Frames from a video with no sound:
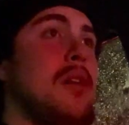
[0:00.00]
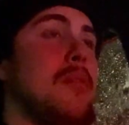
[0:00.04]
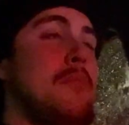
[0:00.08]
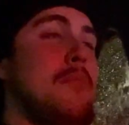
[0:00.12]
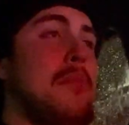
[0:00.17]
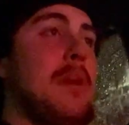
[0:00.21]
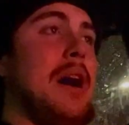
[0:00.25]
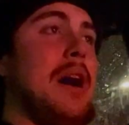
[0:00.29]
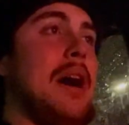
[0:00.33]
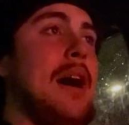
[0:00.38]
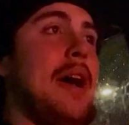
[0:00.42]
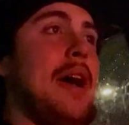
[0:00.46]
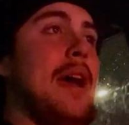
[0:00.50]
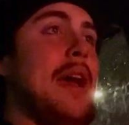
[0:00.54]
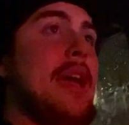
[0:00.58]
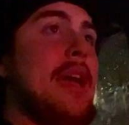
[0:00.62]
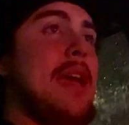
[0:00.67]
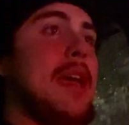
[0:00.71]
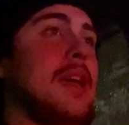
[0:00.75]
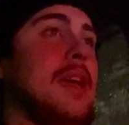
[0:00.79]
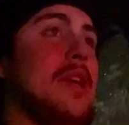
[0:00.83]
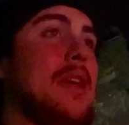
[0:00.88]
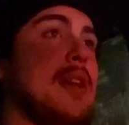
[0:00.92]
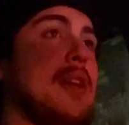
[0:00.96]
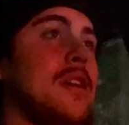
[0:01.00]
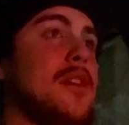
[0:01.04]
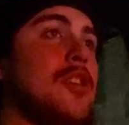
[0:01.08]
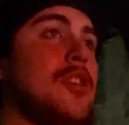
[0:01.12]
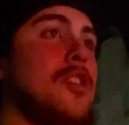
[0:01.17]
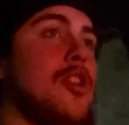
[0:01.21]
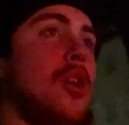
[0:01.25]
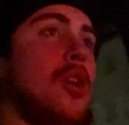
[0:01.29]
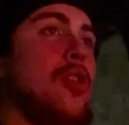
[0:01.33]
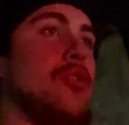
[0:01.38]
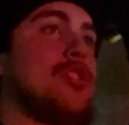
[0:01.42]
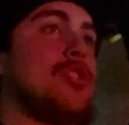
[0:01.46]
My
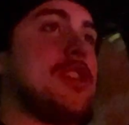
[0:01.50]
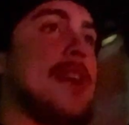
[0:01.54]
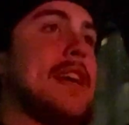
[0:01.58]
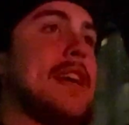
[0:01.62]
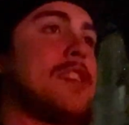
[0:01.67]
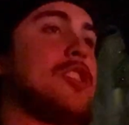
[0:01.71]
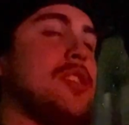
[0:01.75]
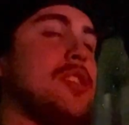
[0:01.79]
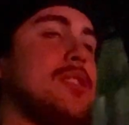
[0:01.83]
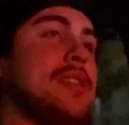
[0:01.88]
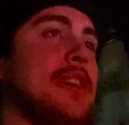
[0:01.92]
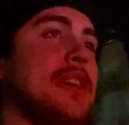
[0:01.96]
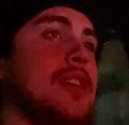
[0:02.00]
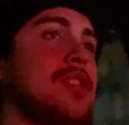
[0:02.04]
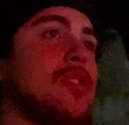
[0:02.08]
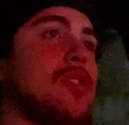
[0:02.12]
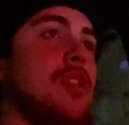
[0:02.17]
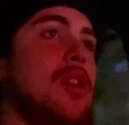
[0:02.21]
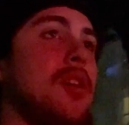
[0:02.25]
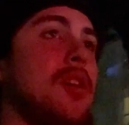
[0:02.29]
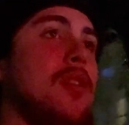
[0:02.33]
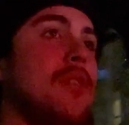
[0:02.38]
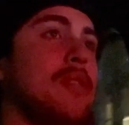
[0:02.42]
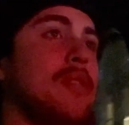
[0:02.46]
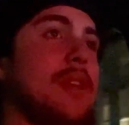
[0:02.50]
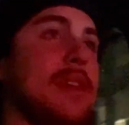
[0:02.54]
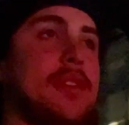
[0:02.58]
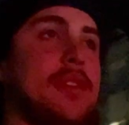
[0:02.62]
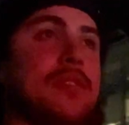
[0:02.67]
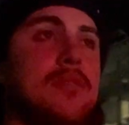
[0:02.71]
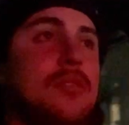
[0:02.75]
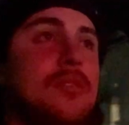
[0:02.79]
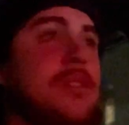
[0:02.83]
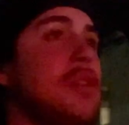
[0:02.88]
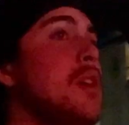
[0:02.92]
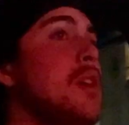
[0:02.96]
coach actually takes off, like
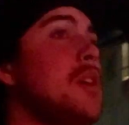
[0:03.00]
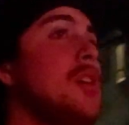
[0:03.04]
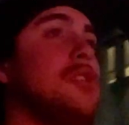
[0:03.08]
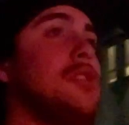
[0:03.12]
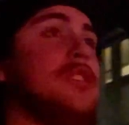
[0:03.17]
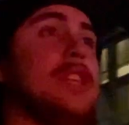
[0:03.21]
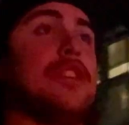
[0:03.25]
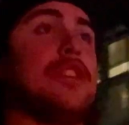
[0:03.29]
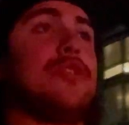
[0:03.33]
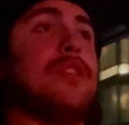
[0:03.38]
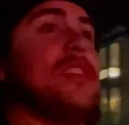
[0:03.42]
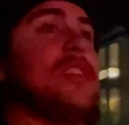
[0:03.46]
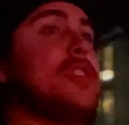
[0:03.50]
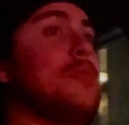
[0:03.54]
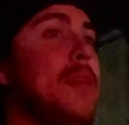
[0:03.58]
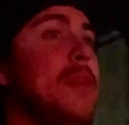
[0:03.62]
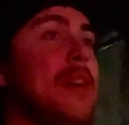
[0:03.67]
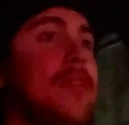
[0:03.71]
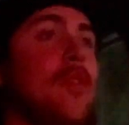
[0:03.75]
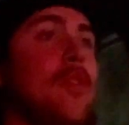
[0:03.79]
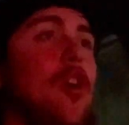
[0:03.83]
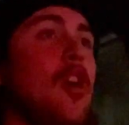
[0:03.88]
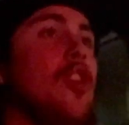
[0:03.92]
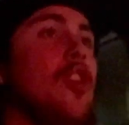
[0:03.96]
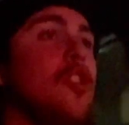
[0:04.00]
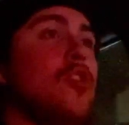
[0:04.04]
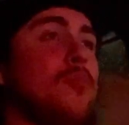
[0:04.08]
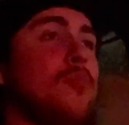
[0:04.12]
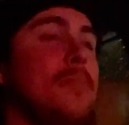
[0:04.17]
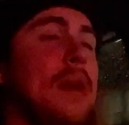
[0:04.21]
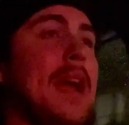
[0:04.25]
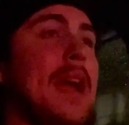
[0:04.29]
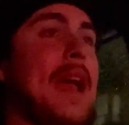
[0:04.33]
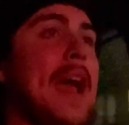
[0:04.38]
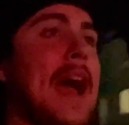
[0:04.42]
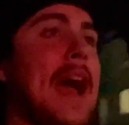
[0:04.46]
decreases my volume
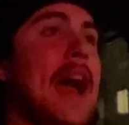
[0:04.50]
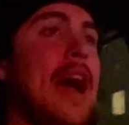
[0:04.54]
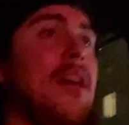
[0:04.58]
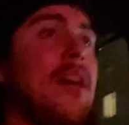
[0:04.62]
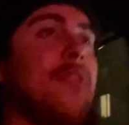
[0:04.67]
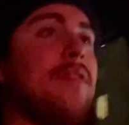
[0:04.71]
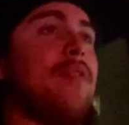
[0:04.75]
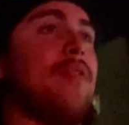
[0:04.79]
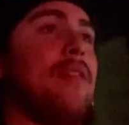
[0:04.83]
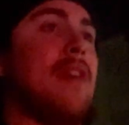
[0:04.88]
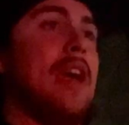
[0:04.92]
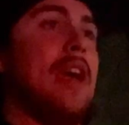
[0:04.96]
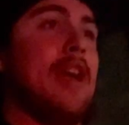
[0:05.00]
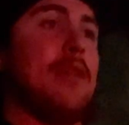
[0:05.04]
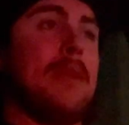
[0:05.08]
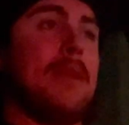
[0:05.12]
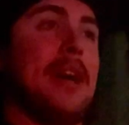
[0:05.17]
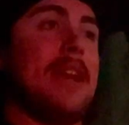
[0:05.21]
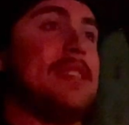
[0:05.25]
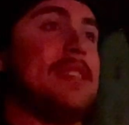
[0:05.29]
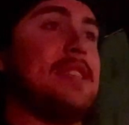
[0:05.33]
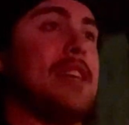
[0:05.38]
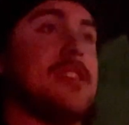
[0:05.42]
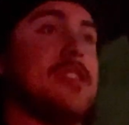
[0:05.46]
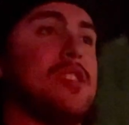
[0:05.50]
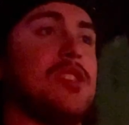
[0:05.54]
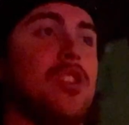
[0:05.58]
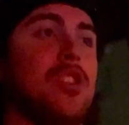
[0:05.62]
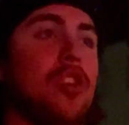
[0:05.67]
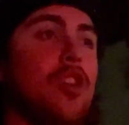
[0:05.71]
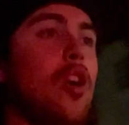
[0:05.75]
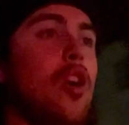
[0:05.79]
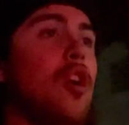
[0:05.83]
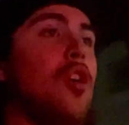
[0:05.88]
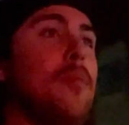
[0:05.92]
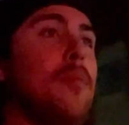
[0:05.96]
by half and my intensity
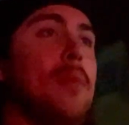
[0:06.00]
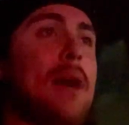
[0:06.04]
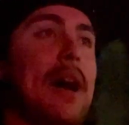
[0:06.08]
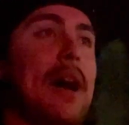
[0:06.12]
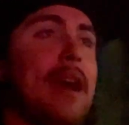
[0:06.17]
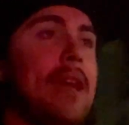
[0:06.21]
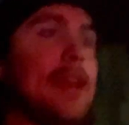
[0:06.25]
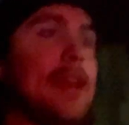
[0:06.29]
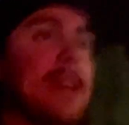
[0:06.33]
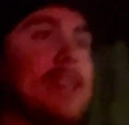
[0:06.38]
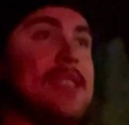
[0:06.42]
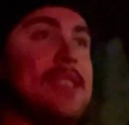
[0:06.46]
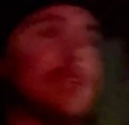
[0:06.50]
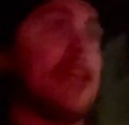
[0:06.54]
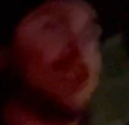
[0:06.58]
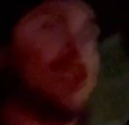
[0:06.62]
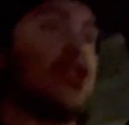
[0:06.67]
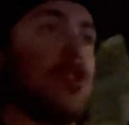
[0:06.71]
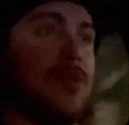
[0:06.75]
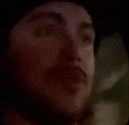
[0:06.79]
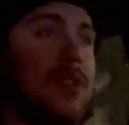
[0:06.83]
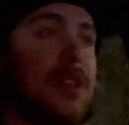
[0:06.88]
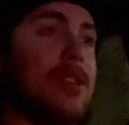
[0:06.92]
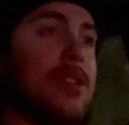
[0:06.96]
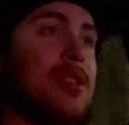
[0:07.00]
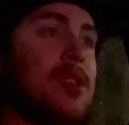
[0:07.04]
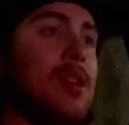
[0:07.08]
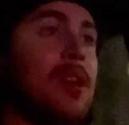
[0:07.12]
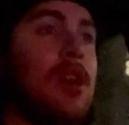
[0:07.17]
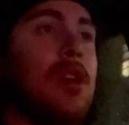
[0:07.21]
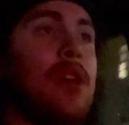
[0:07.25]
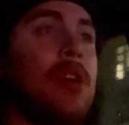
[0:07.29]
on all my accessories.